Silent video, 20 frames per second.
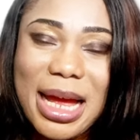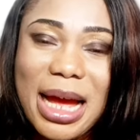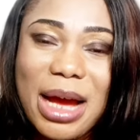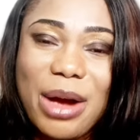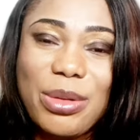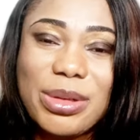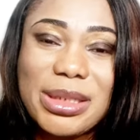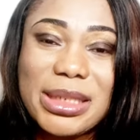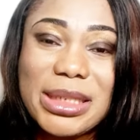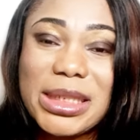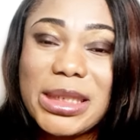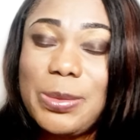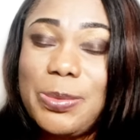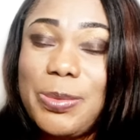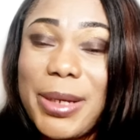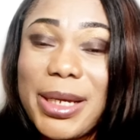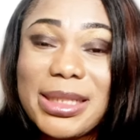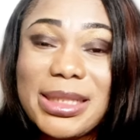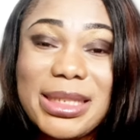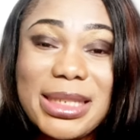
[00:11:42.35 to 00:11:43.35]
I was
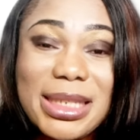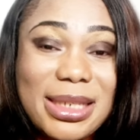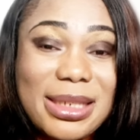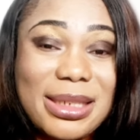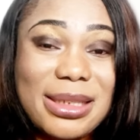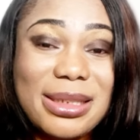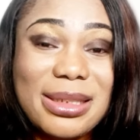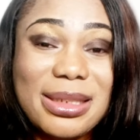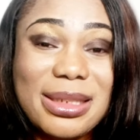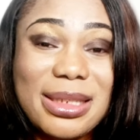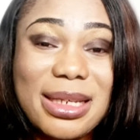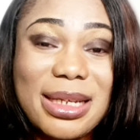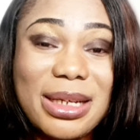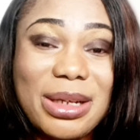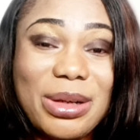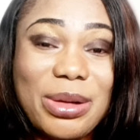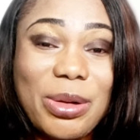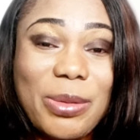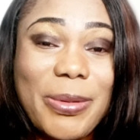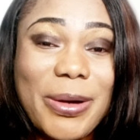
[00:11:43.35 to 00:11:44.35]
expecting
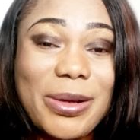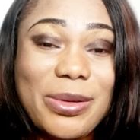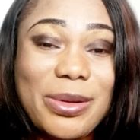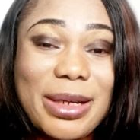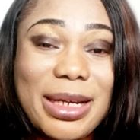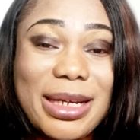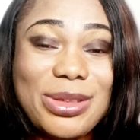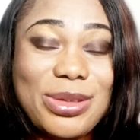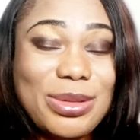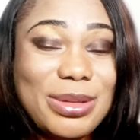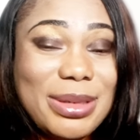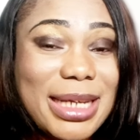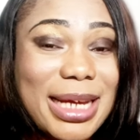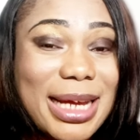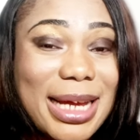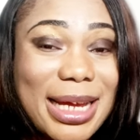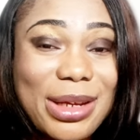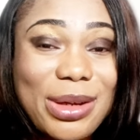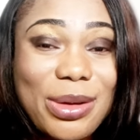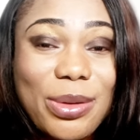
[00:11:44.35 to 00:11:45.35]
Obalola to
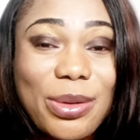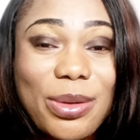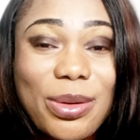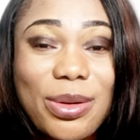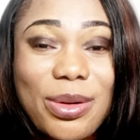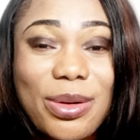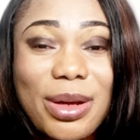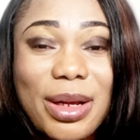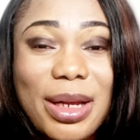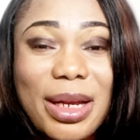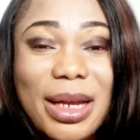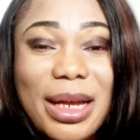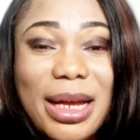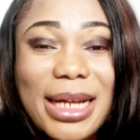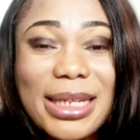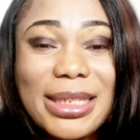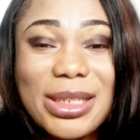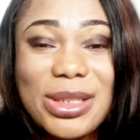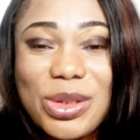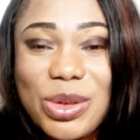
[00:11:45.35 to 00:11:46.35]
die, or
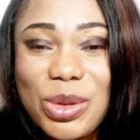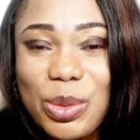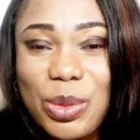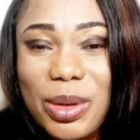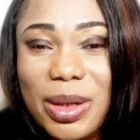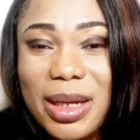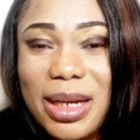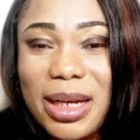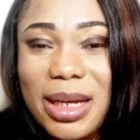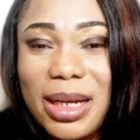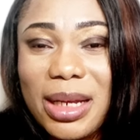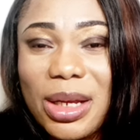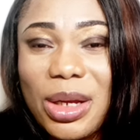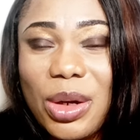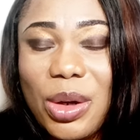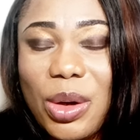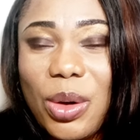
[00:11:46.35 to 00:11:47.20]
Adesua,